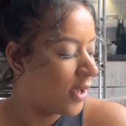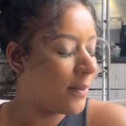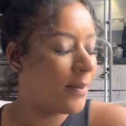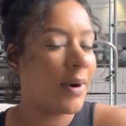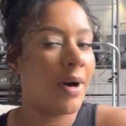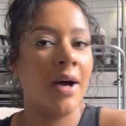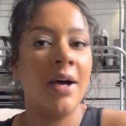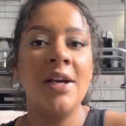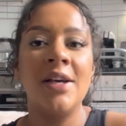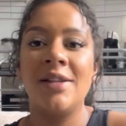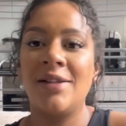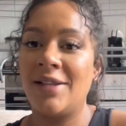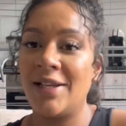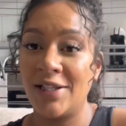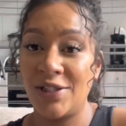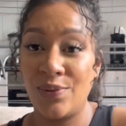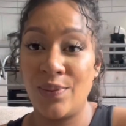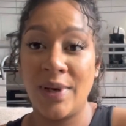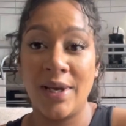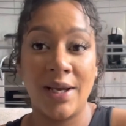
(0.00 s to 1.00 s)
But
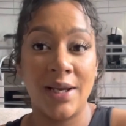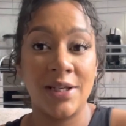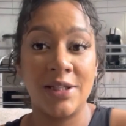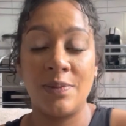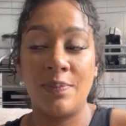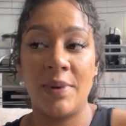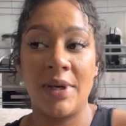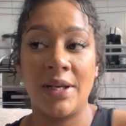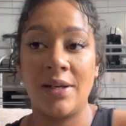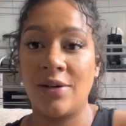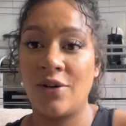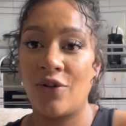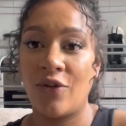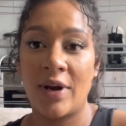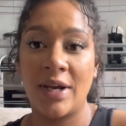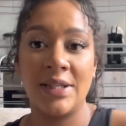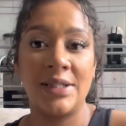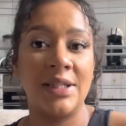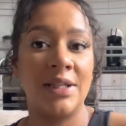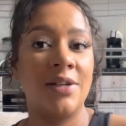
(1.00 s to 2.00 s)
this week has been
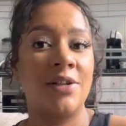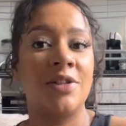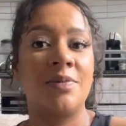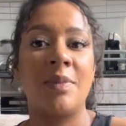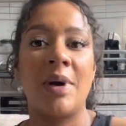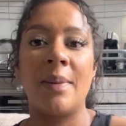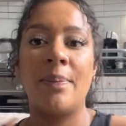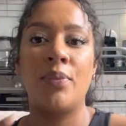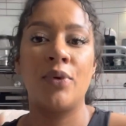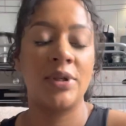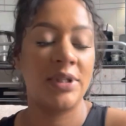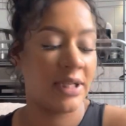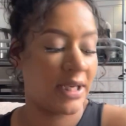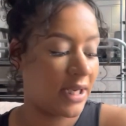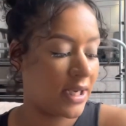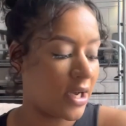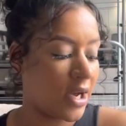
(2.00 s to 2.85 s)
crazy because my body,